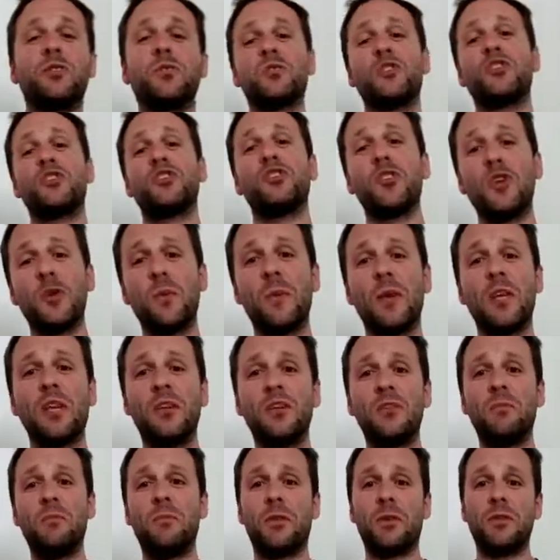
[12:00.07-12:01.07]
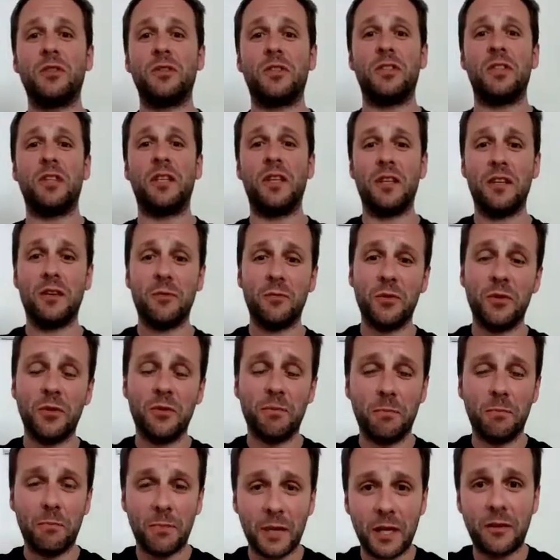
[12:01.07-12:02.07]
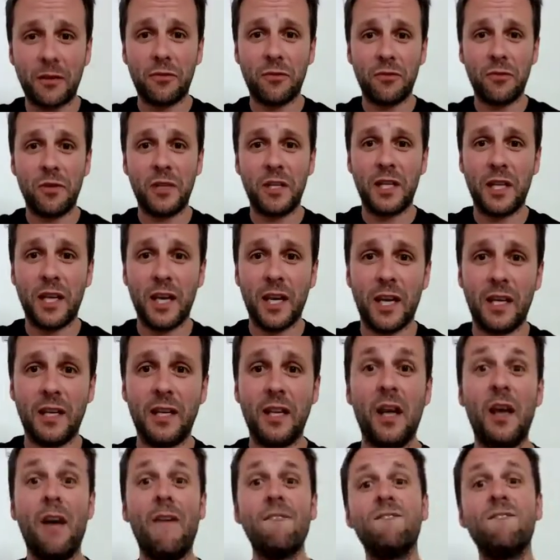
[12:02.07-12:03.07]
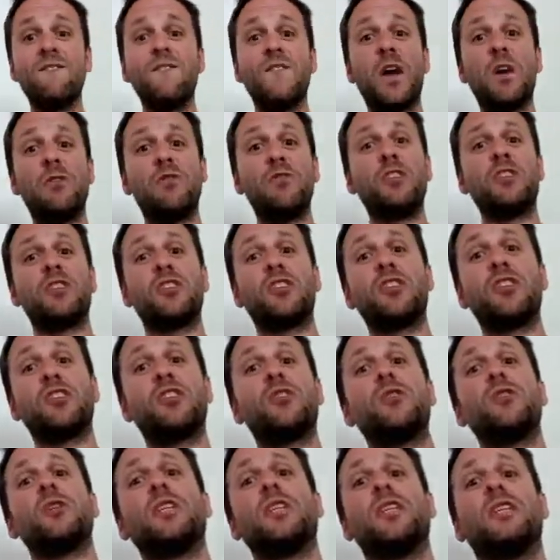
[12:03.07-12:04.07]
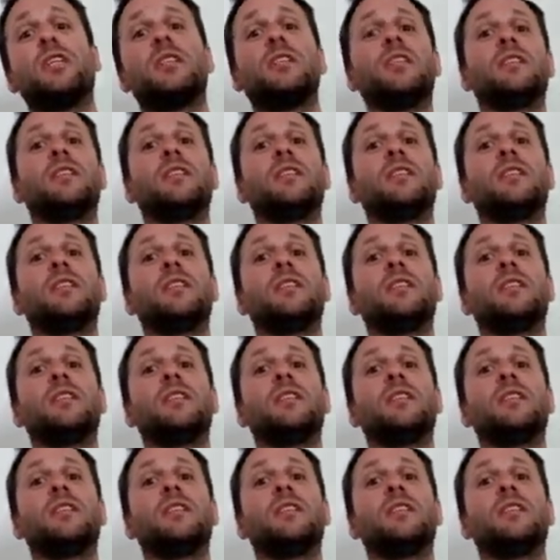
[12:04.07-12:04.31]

there were so many good points in there that I'm going back through it again very slowly.